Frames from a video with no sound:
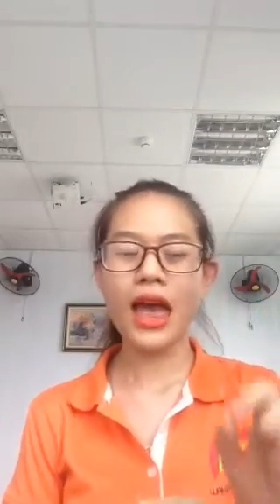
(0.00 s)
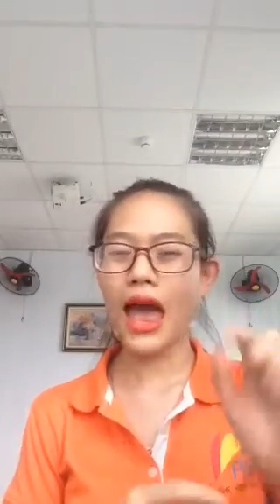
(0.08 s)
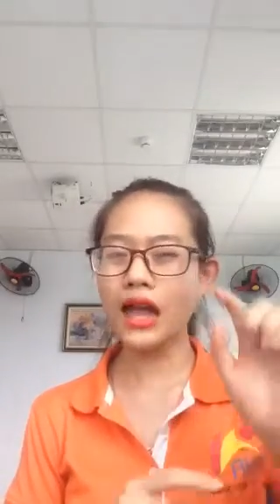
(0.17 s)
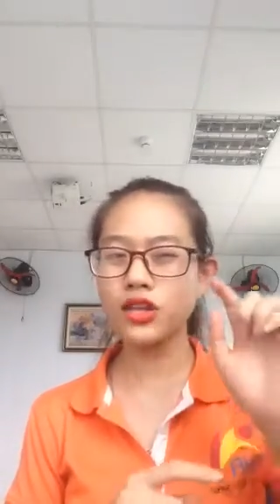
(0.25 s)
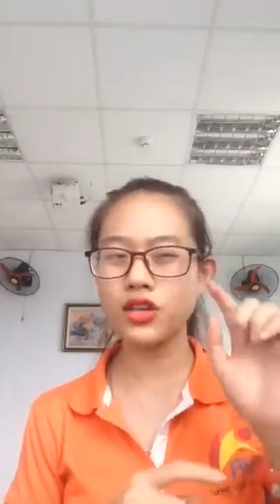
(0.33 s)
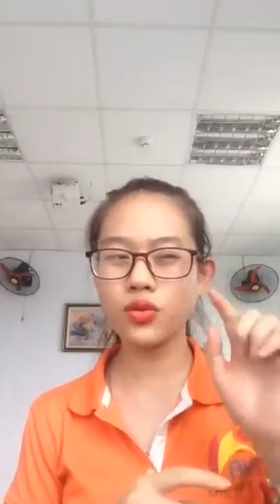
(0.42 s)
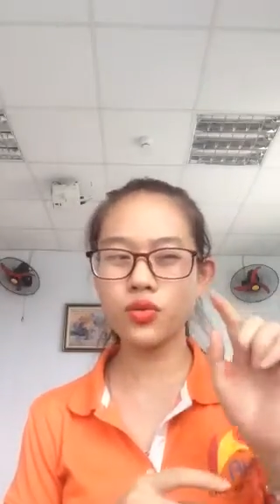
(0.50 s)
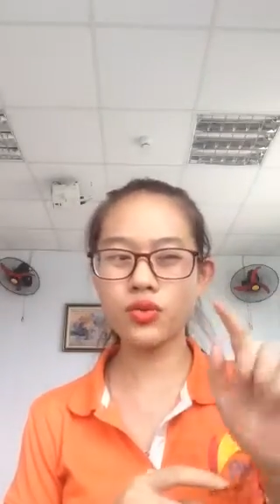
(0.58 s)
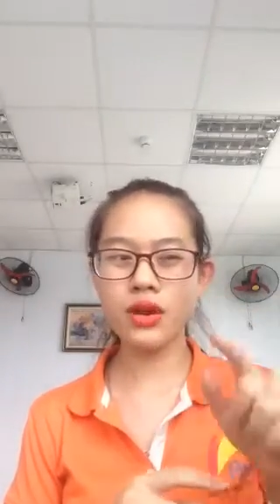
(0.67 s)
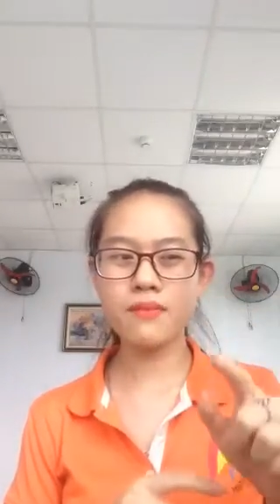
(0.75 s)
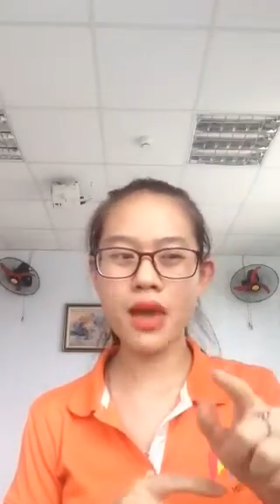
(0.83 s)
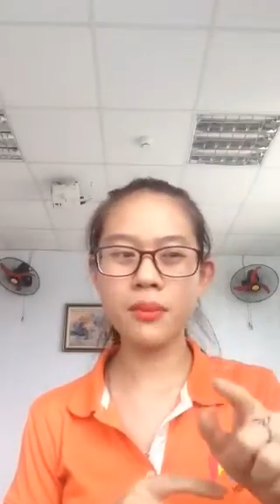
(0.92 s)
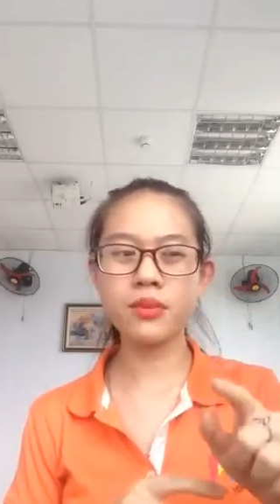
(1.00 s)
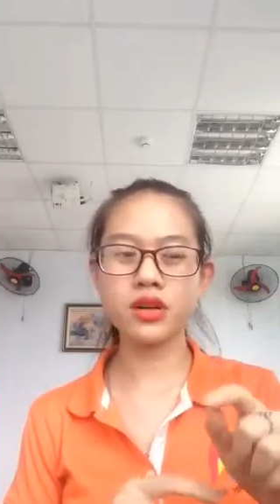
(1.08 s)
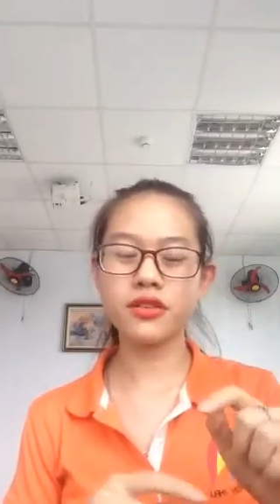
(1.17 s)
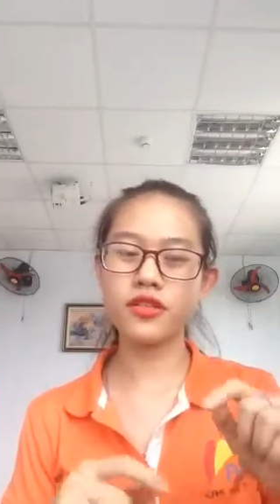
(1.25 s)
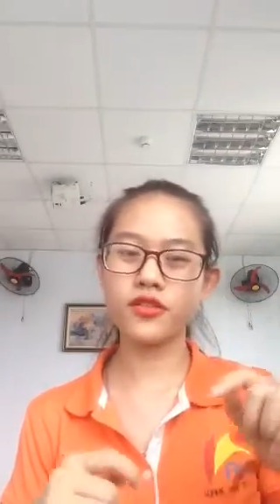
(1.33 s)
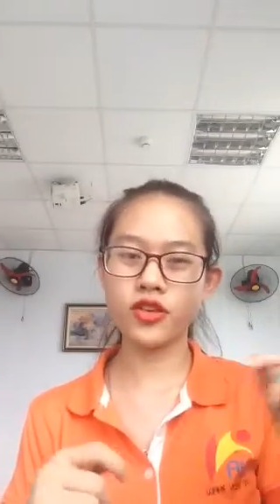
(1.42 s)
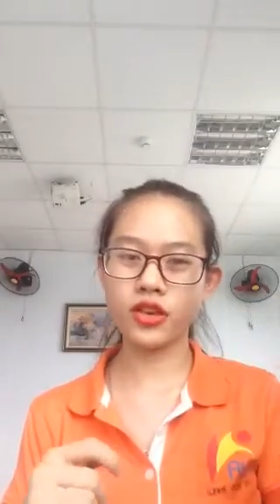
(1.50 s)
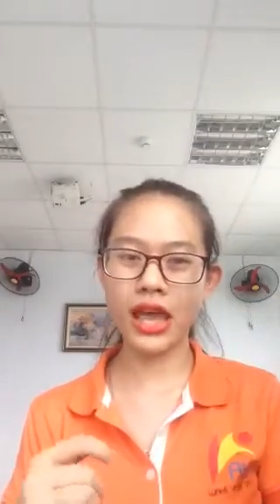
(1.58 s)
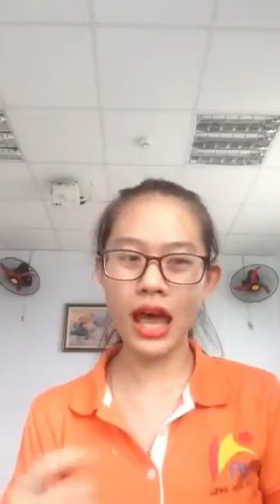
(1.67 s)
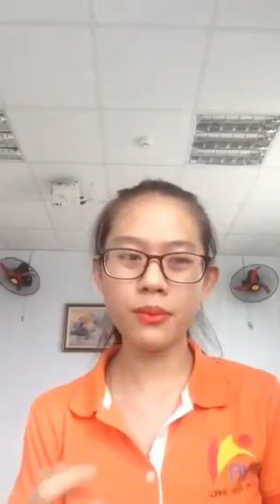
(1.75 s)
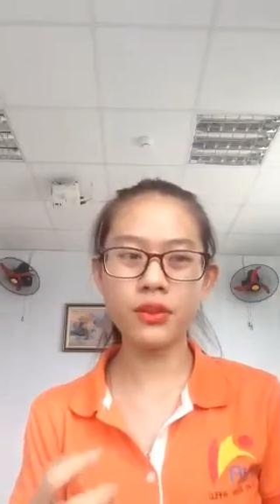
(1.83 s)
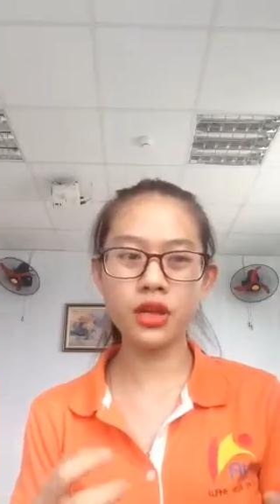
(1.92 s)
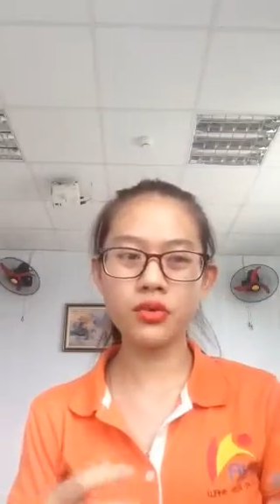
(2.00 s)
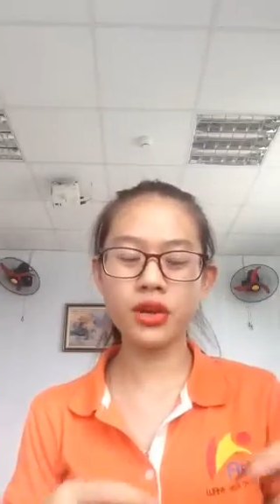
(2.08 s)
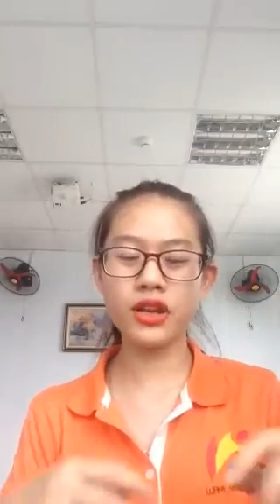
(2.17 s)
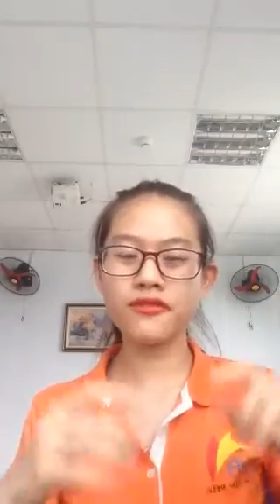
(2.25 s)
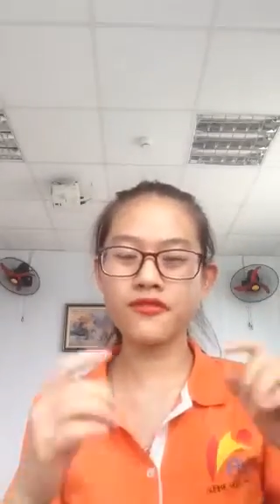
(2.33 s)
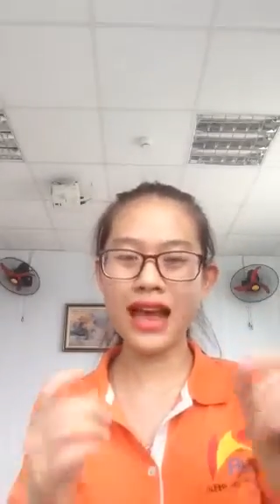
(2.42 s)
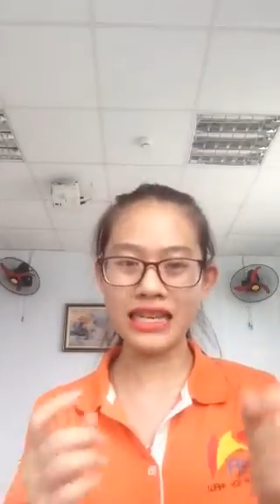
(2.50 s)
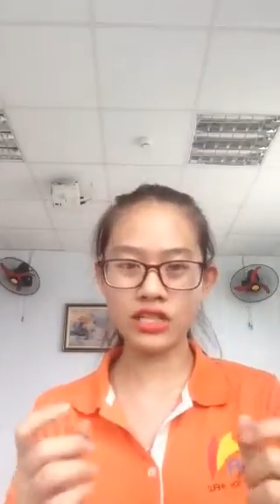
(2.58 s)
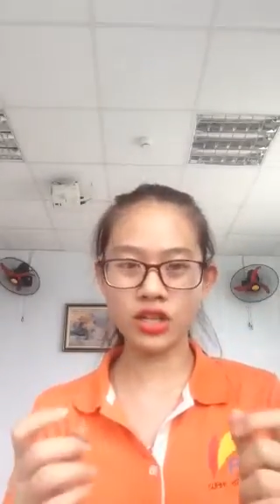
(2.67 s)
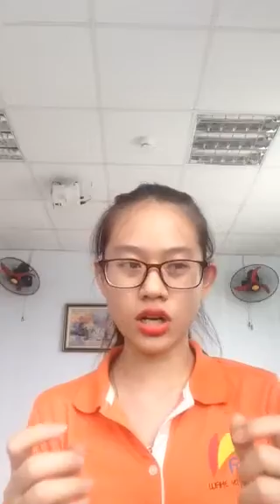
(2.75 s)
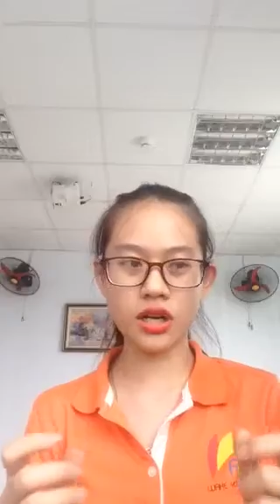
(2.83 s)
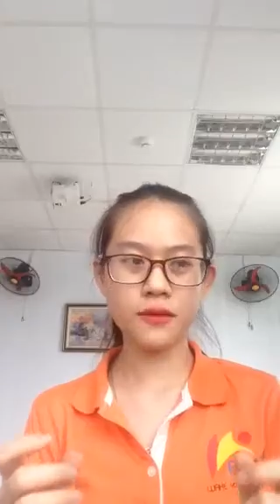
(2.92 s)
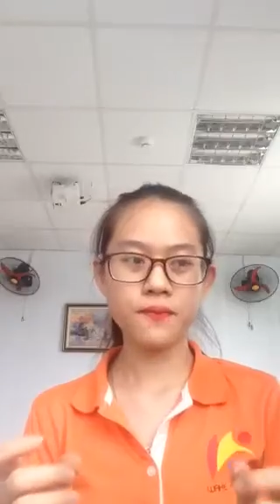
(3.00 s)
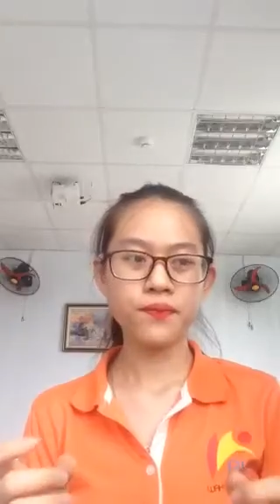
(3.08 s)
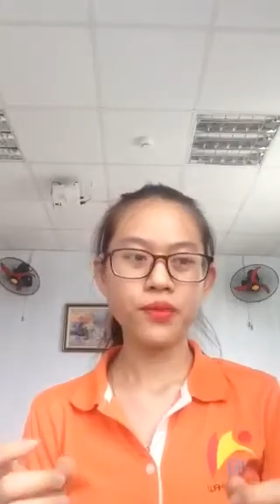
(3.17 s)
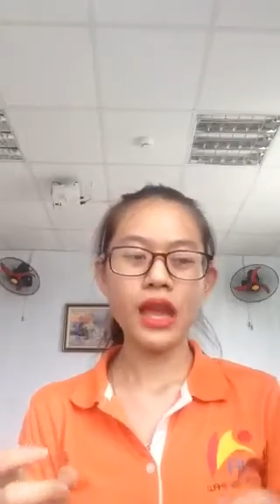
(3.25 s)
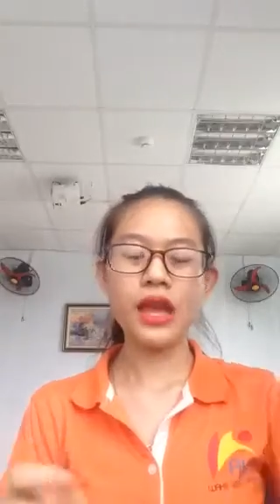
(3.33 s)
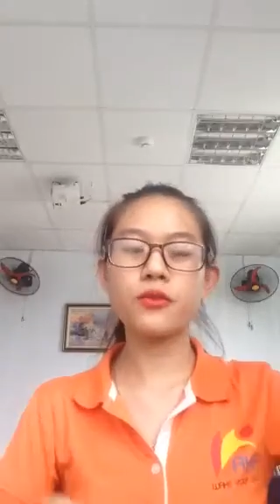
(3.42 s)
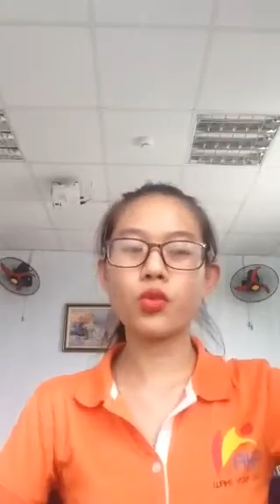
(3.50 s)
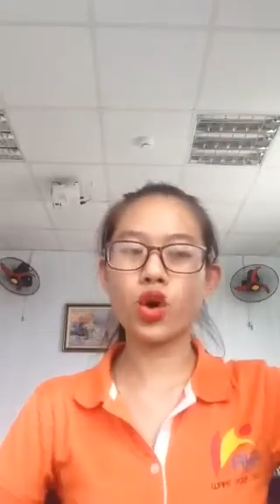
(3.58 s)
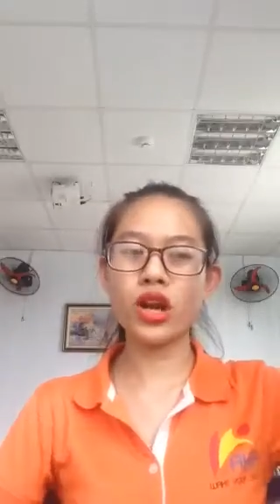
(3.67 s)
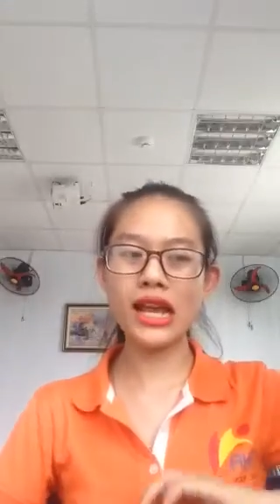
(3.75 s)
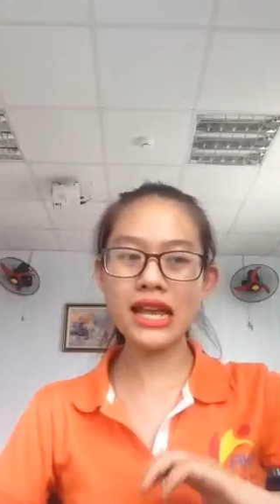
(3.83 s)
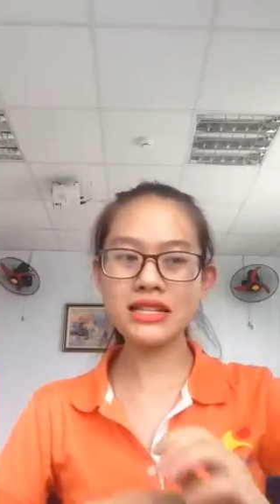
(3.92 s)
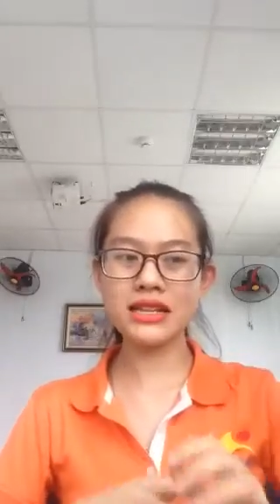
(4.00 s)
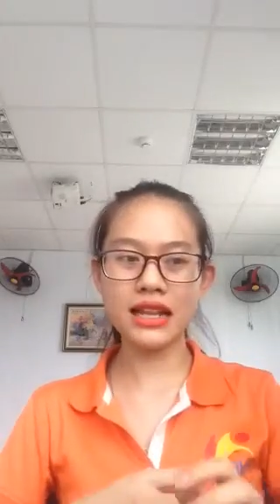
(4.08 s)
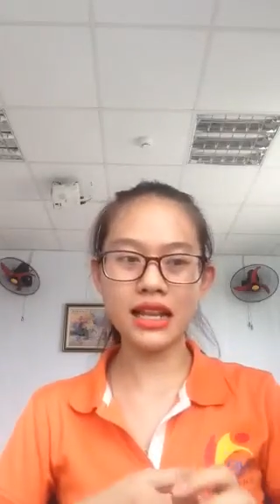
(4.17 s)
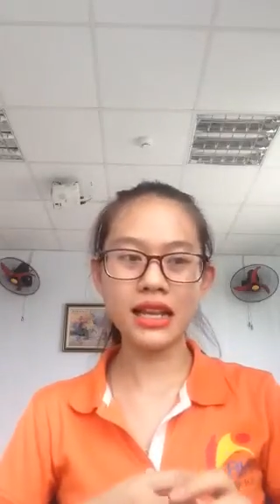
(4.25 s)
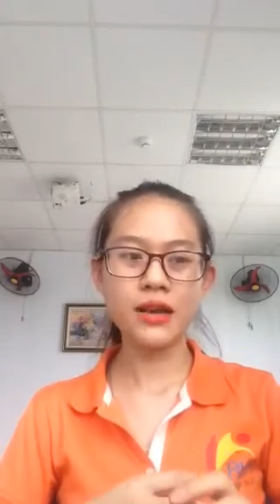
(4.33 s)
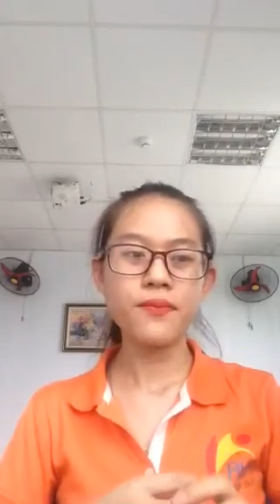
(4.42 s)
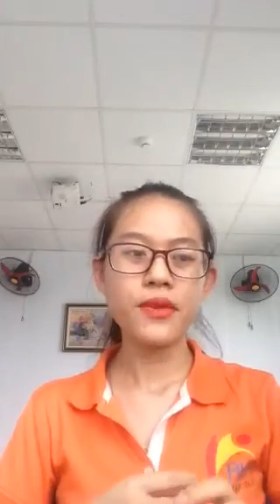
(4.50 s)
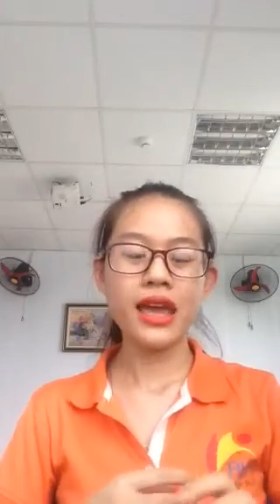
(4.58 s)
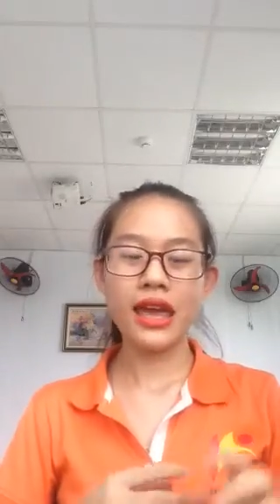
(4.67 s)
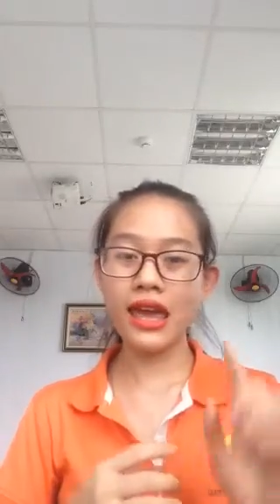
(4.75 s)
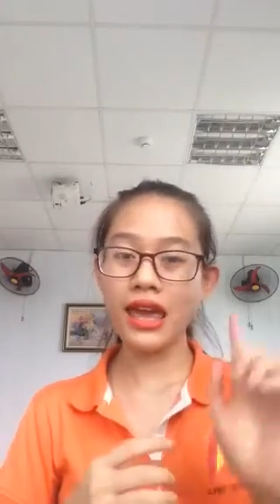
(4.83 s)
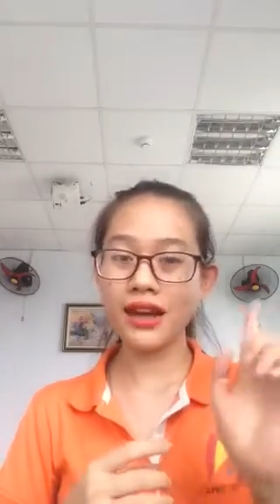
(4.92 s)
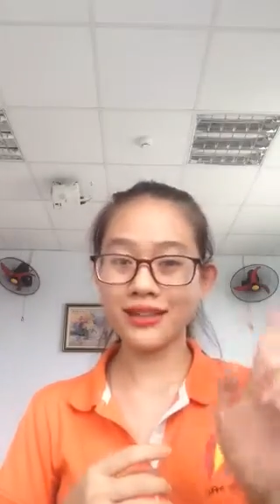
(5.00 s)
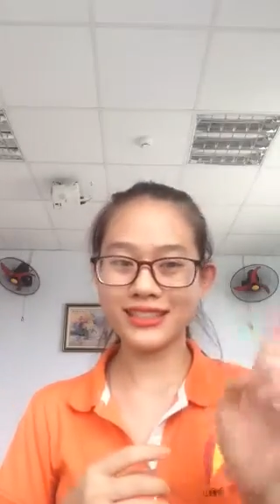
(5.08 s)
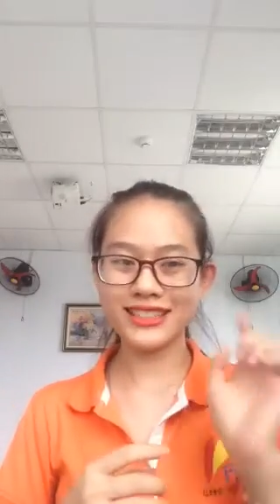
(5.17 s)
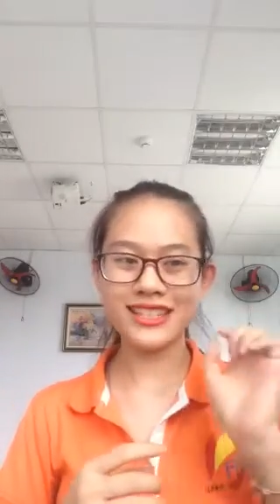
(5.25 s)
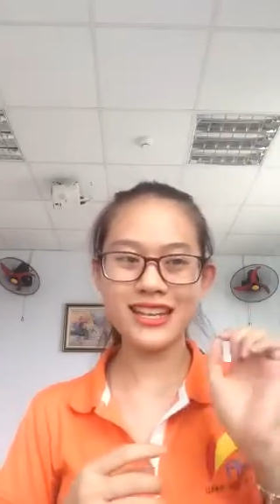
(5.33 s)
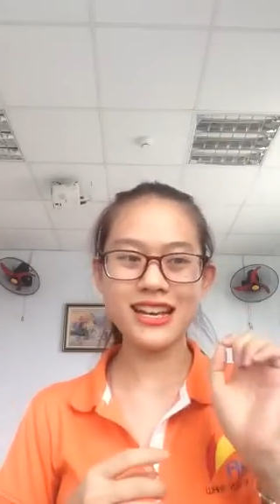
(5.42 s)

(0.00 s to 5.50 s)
and you remember the vocabulary faster and more easily, and